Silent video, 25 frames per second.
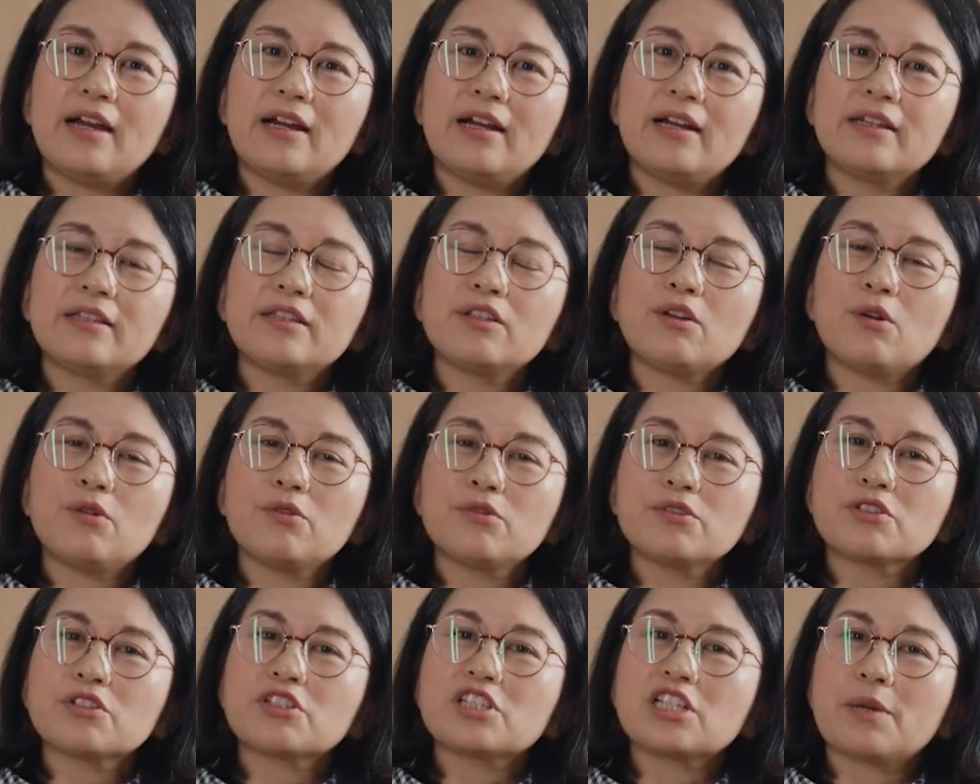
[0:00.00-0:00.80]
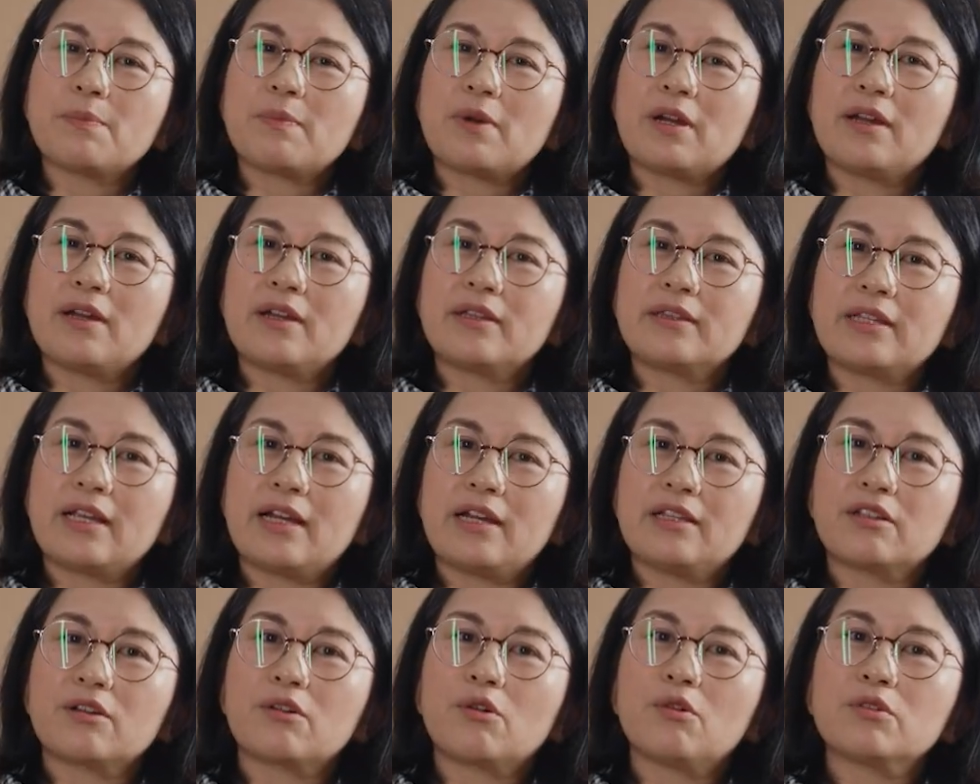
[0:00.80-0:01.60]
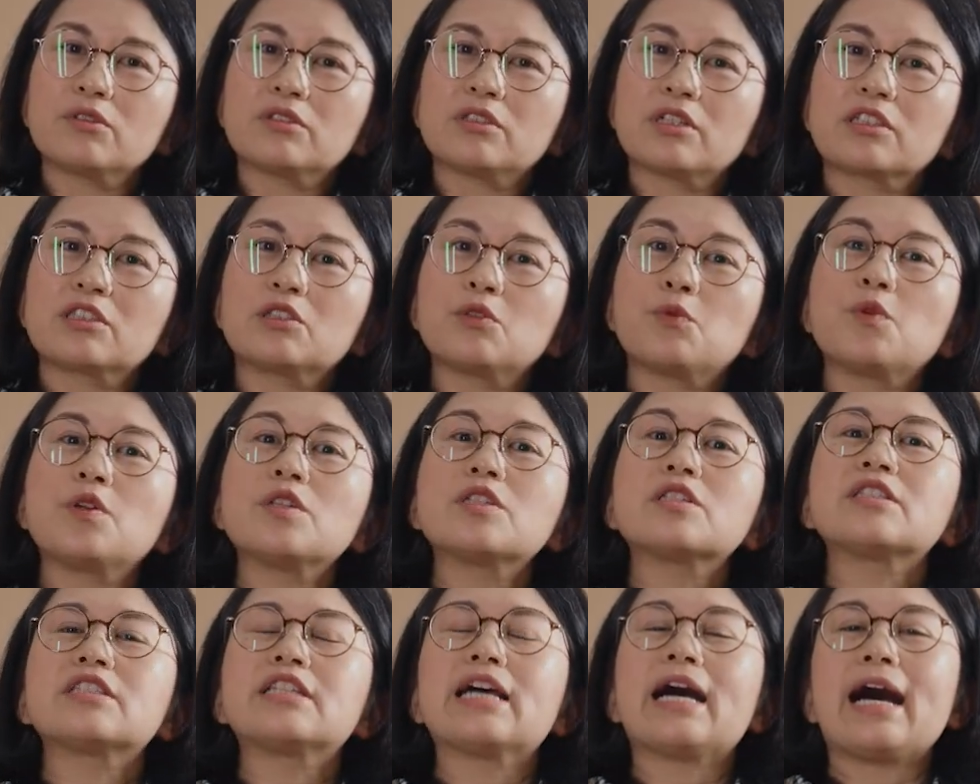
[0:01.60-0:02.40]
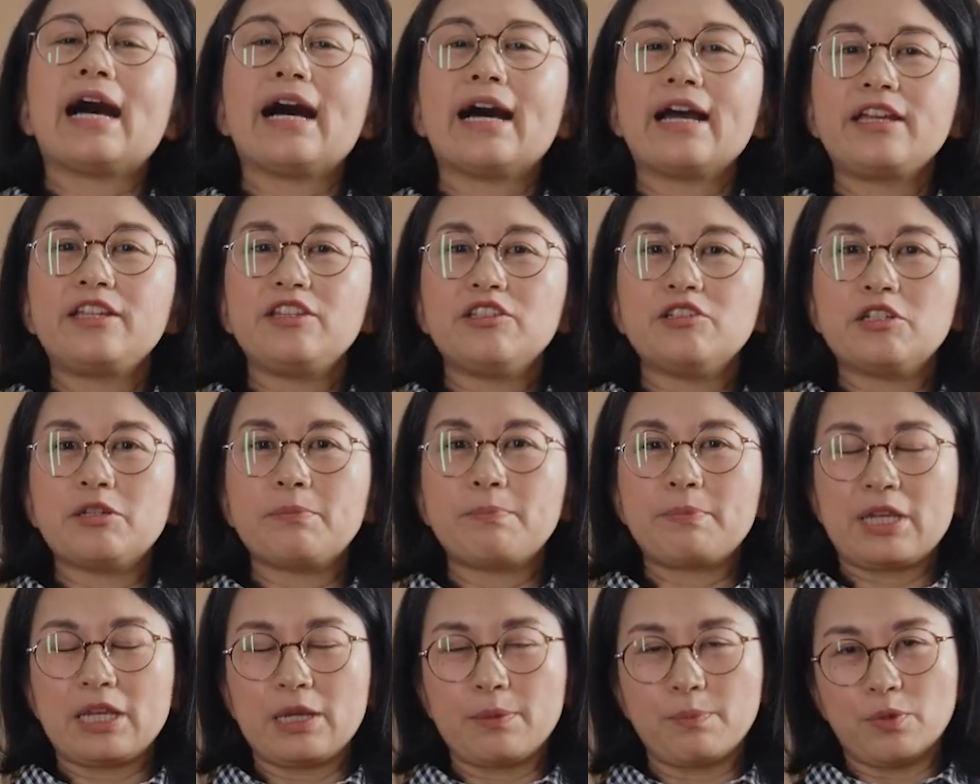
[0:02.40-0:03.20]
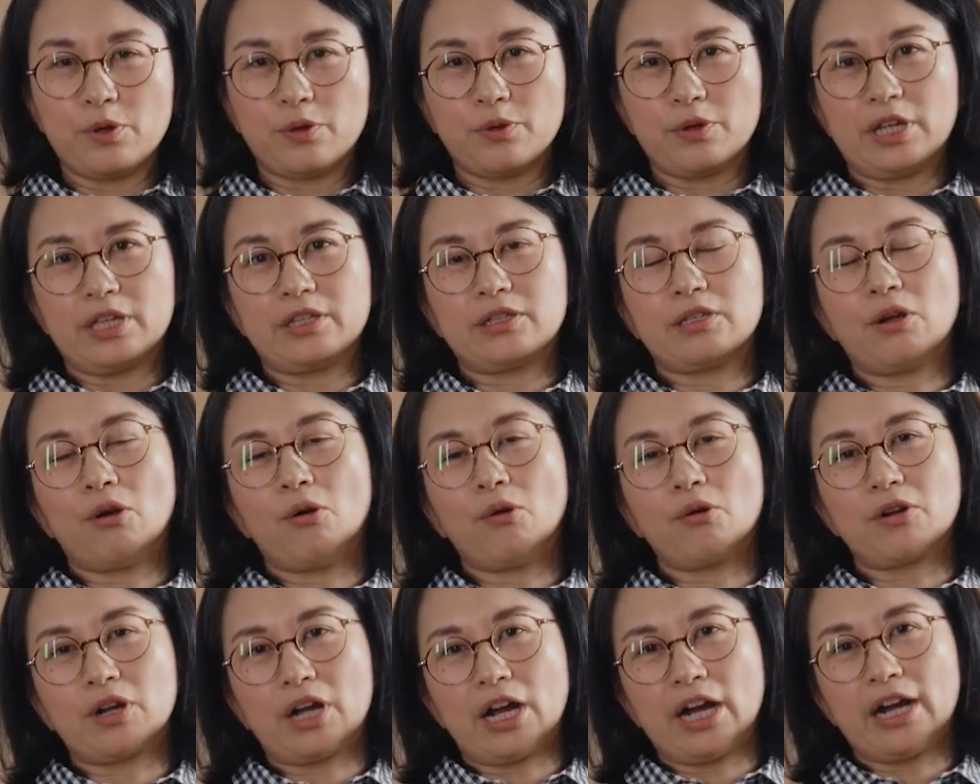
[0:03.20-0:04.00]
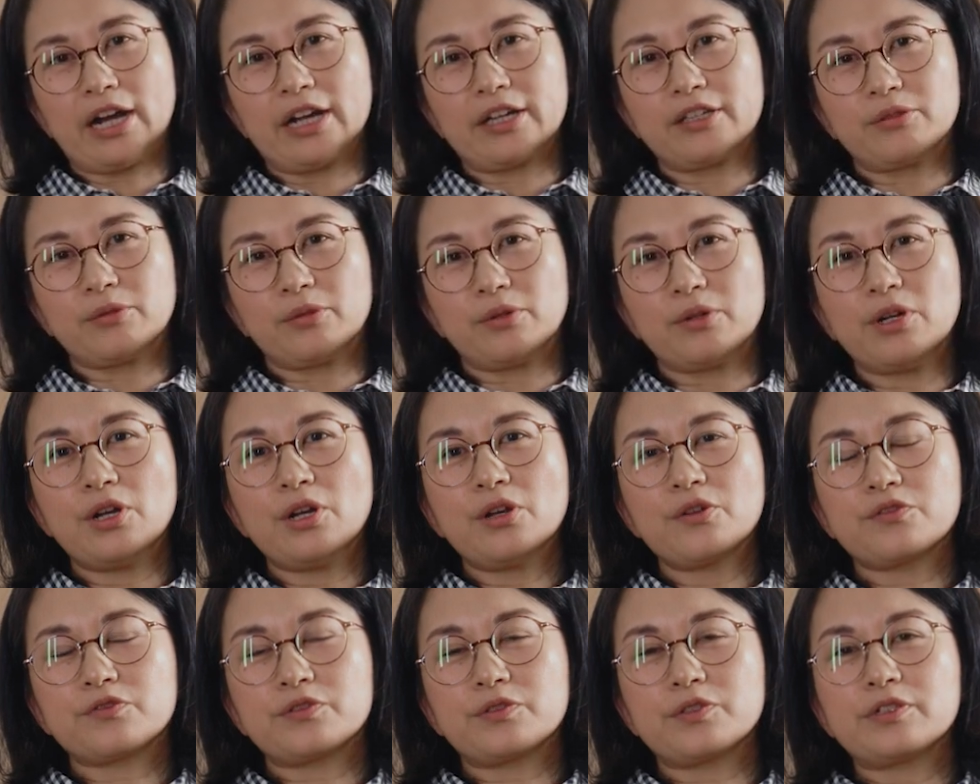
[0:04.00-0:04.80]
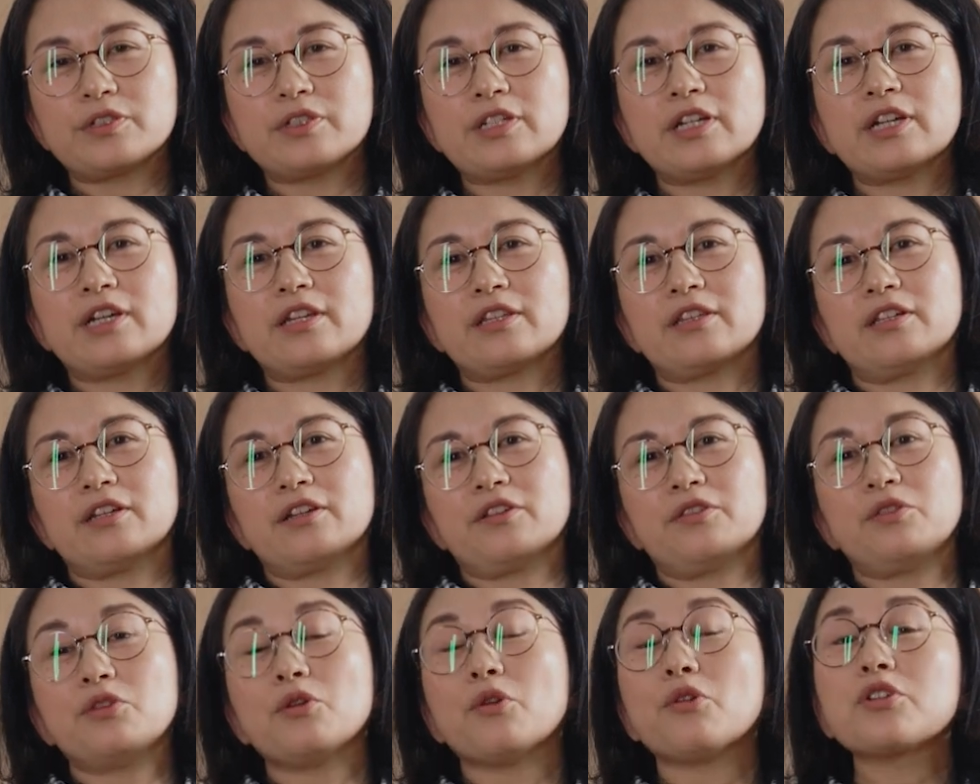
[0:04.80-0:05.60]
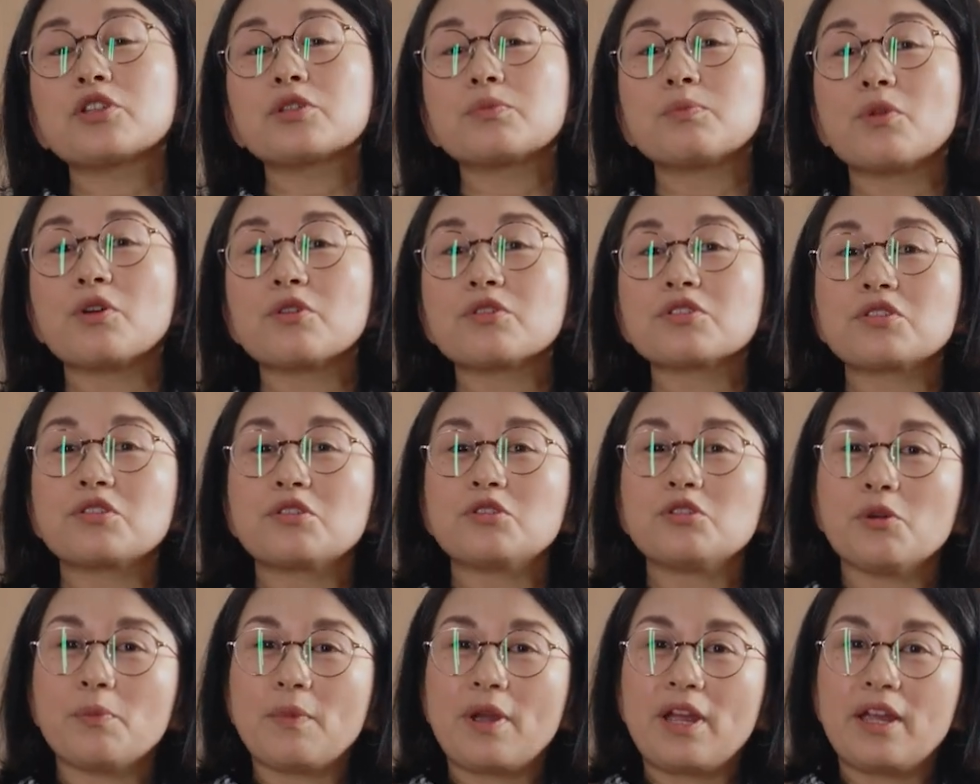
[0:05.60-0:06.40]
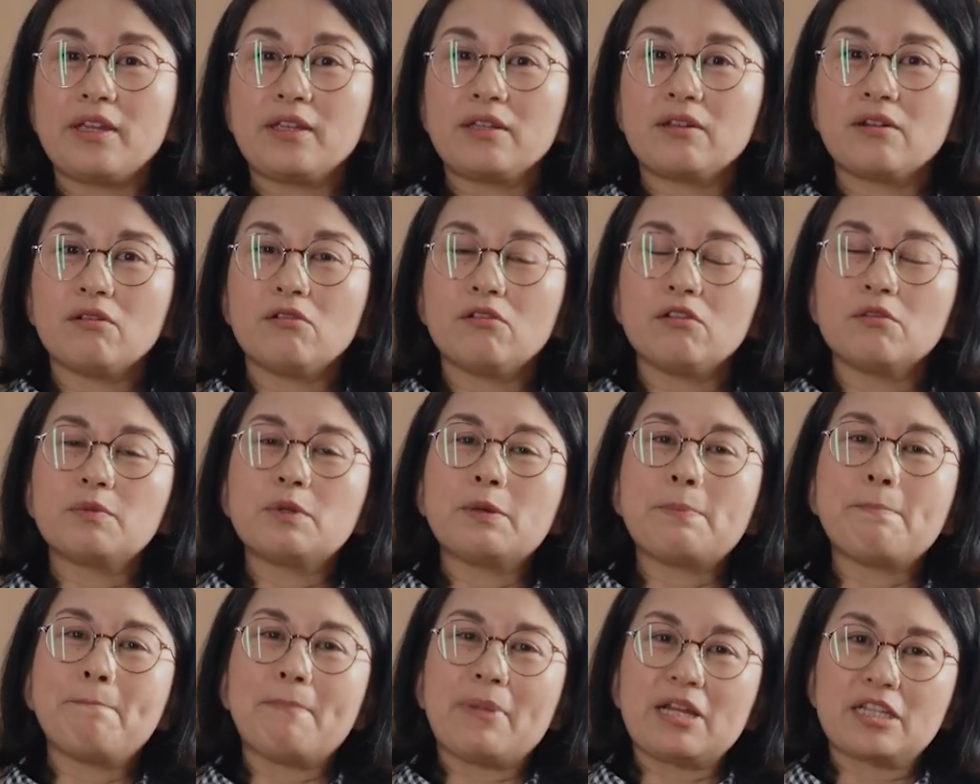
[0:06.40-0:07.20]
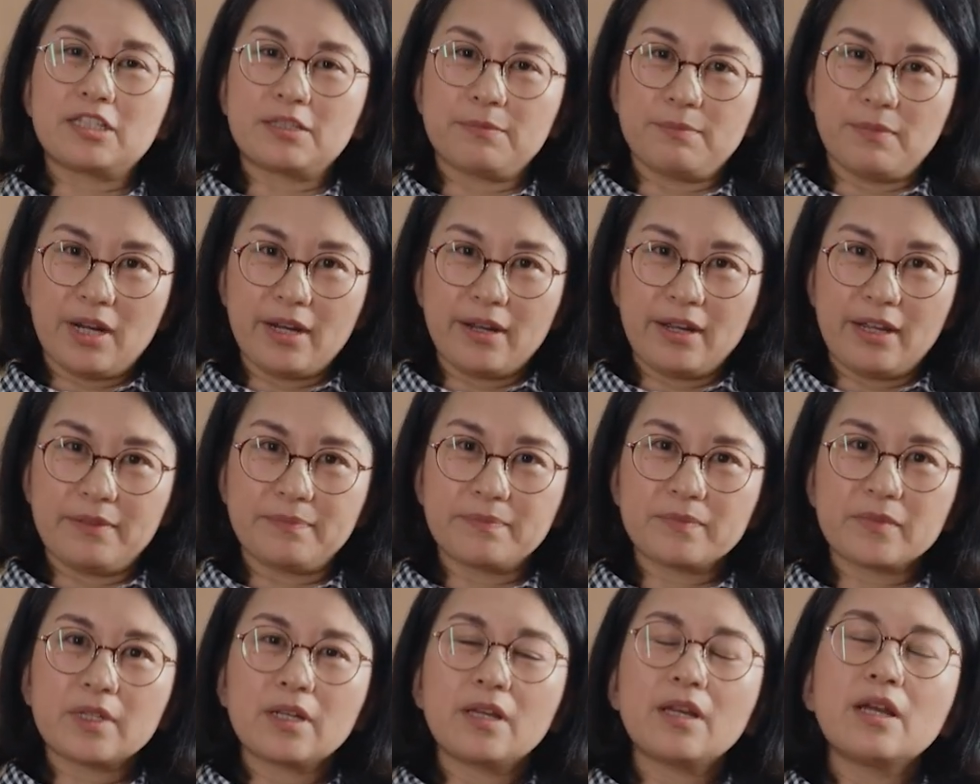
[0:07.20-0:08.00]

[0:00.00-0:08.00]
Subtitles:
And also Japan had a contact with the Ainu people in Hokkaido through the northmost domain of Matsumae.